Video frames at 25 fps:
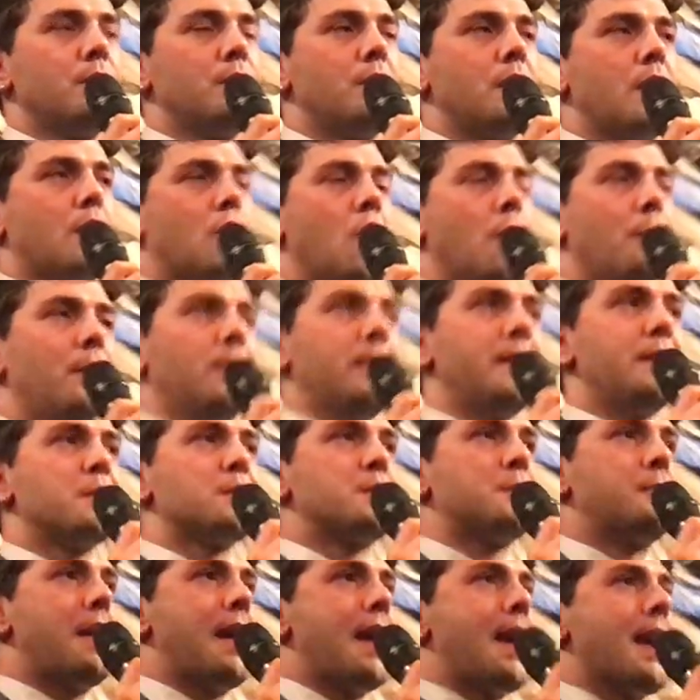a couple of
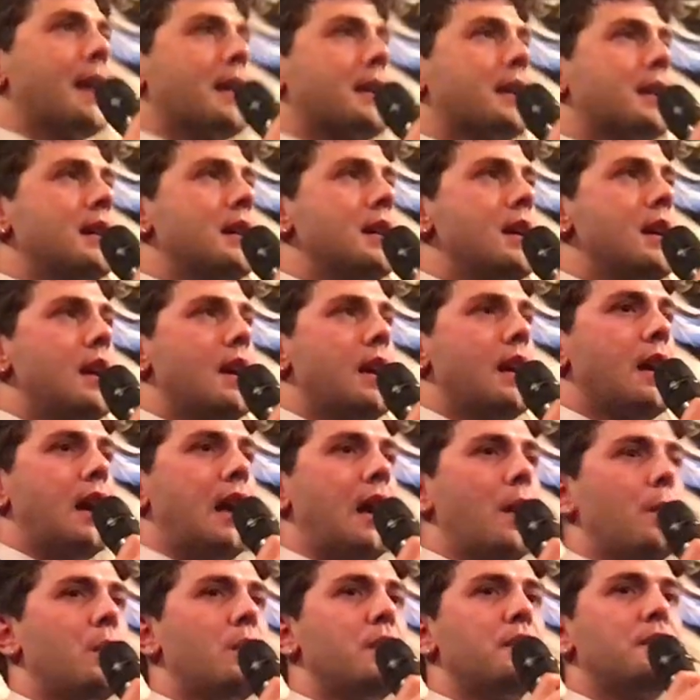years back,
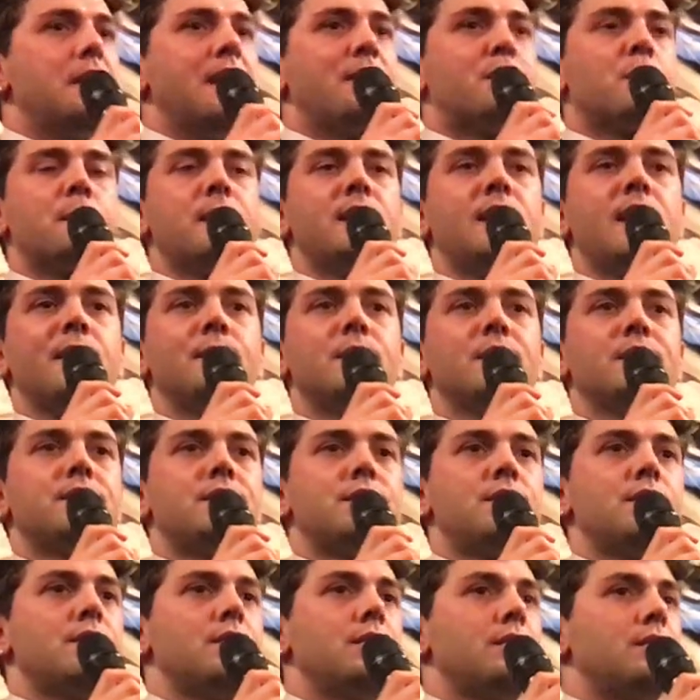I would have never been able
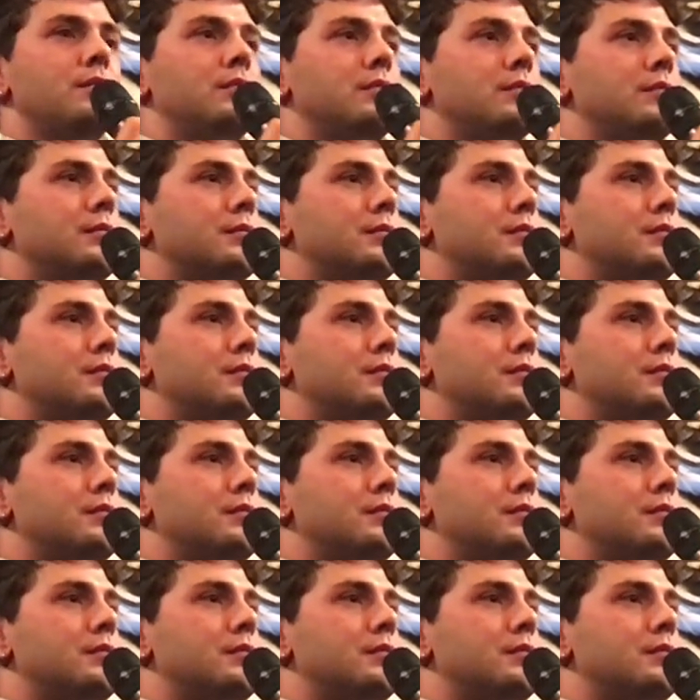to